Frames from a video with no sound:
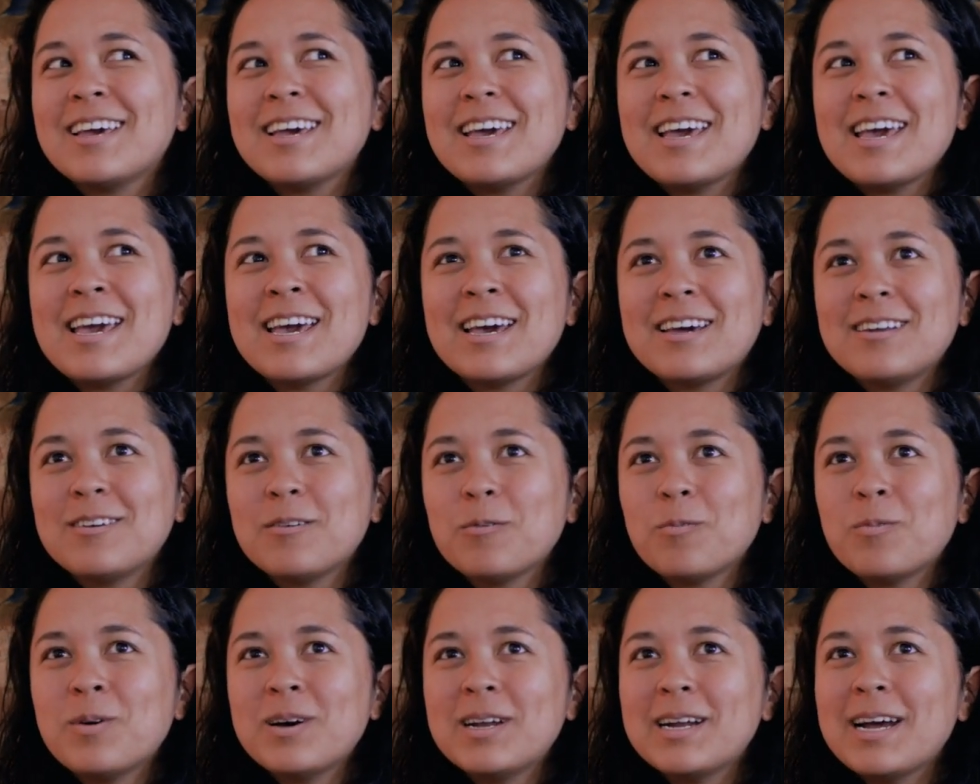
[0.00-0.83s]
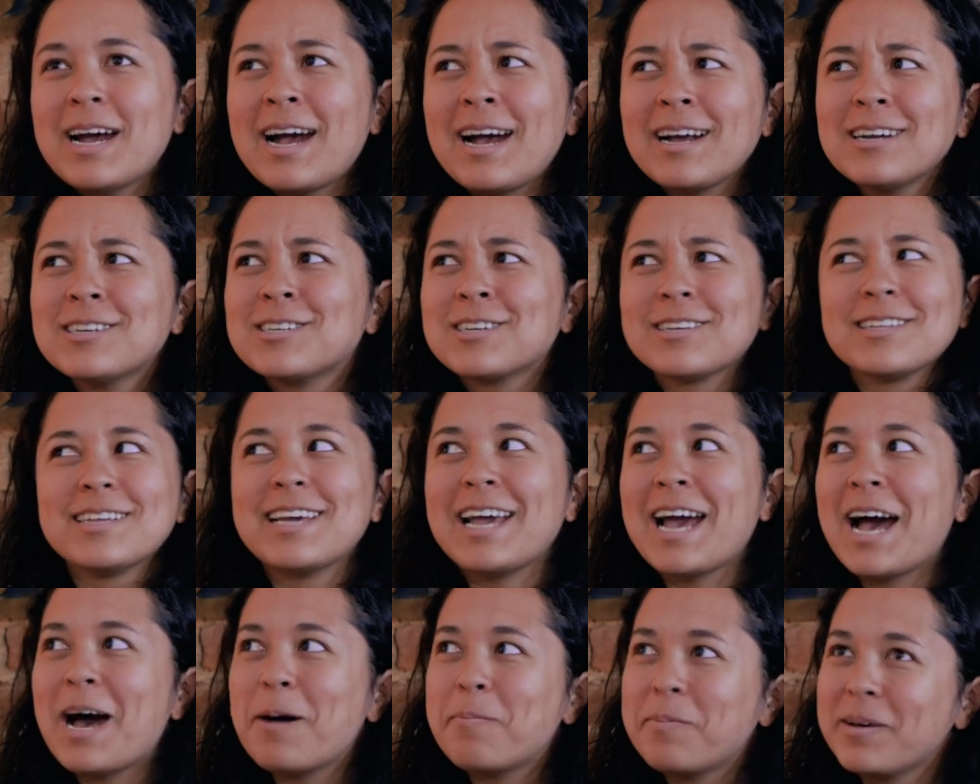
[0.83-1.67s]
And what actually
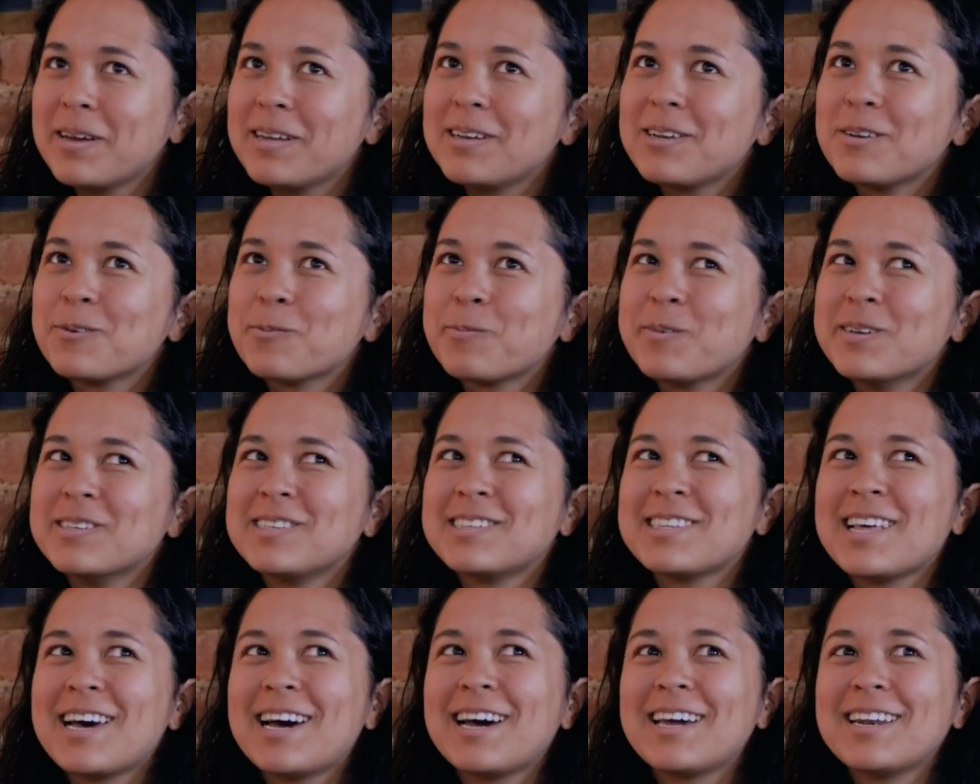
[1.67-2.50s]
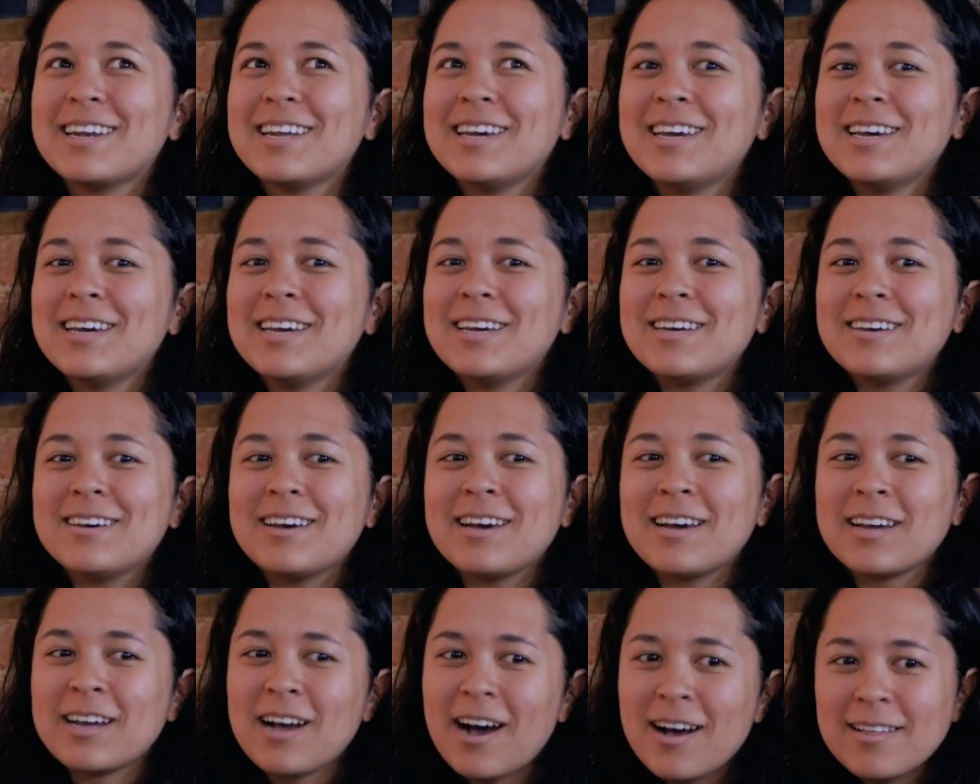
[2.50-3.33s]
happened was that
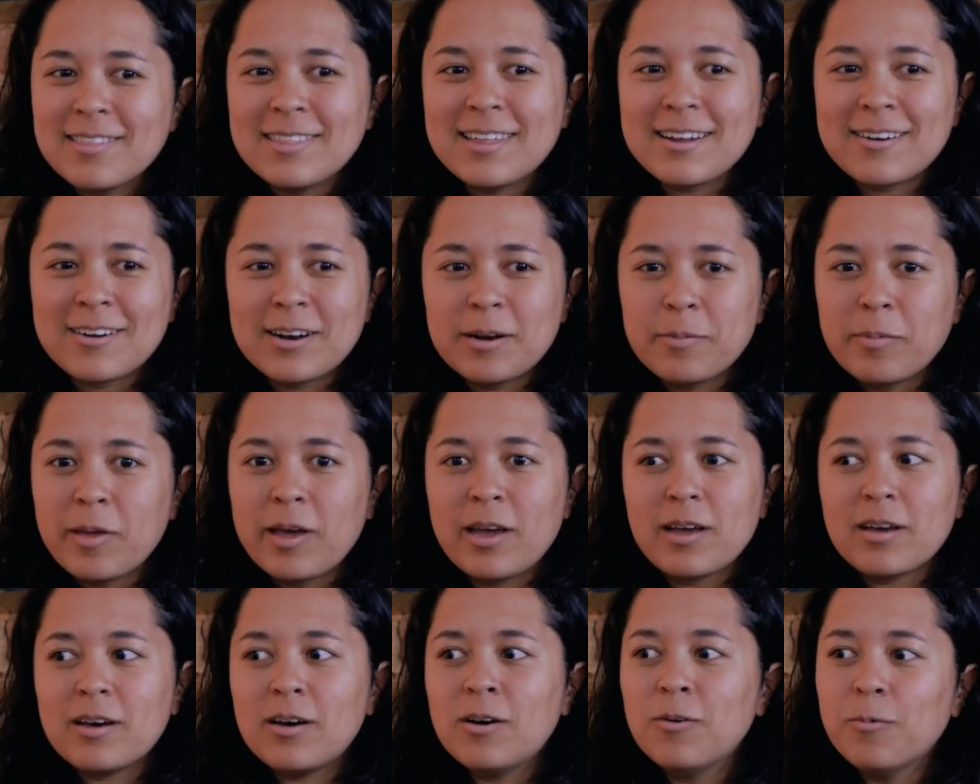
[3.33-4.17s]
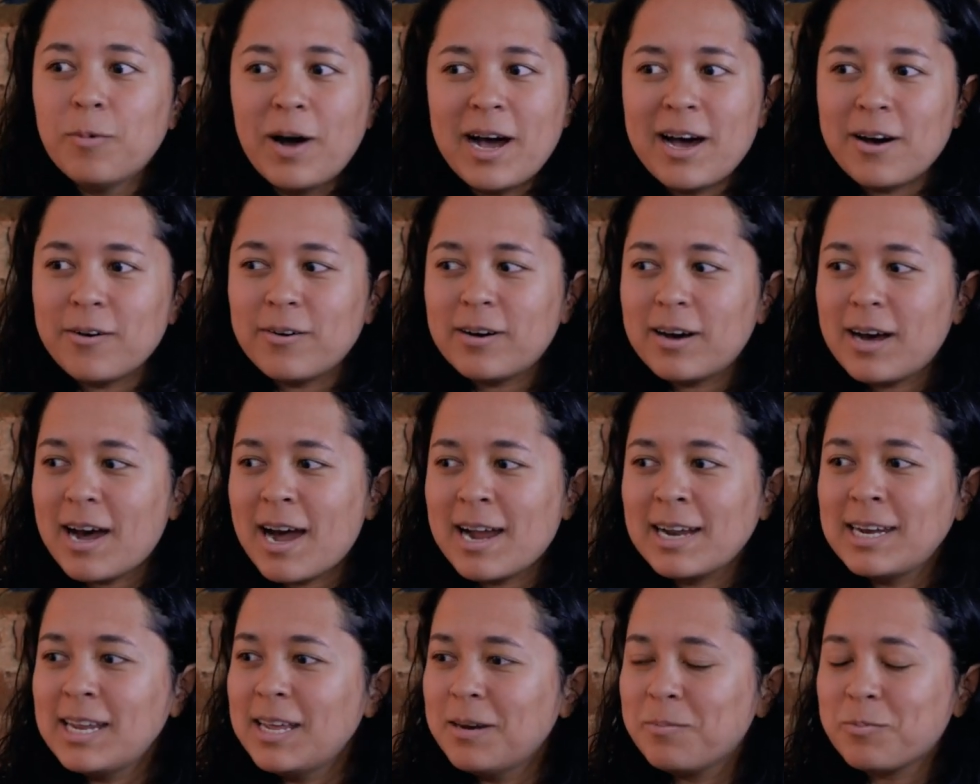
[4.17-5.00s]
I got there and I'm like, oh, wow,
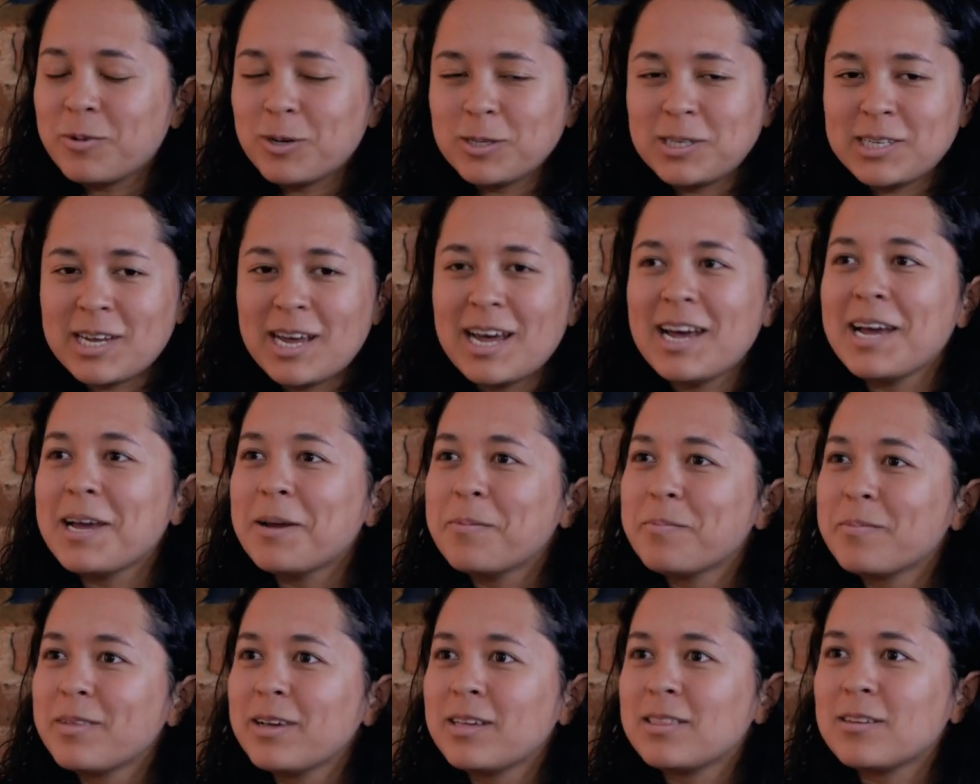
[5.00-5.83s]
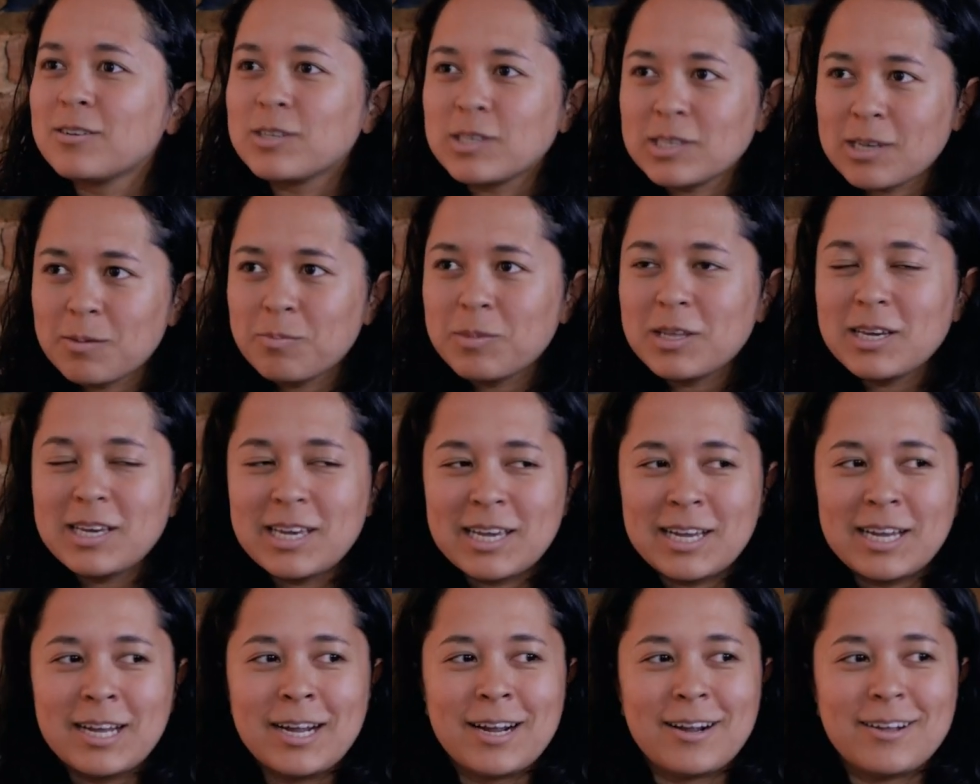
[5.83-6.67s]
I need more time. Like, there's something
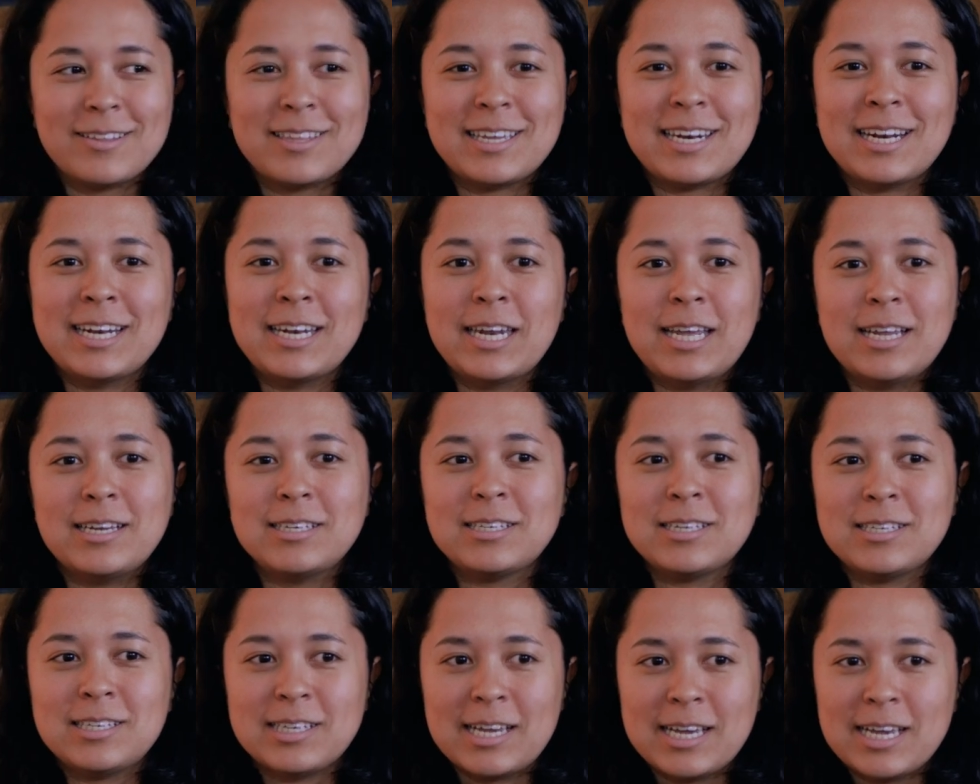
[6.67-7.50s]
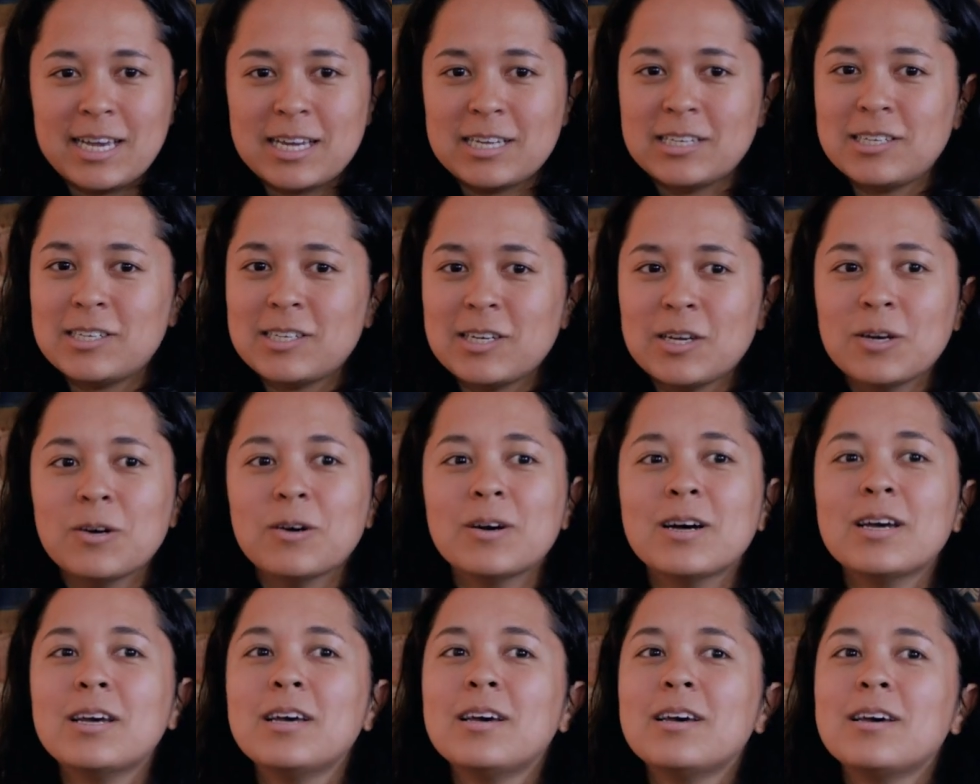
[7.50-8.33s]
here that I need to dig
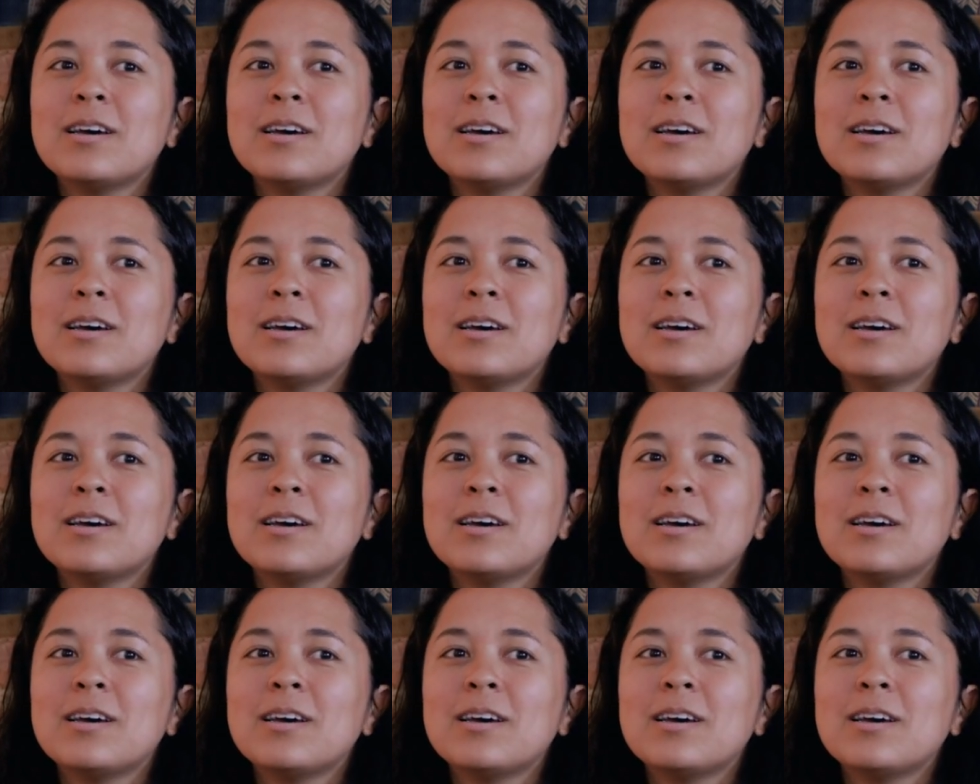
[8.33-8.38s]
into.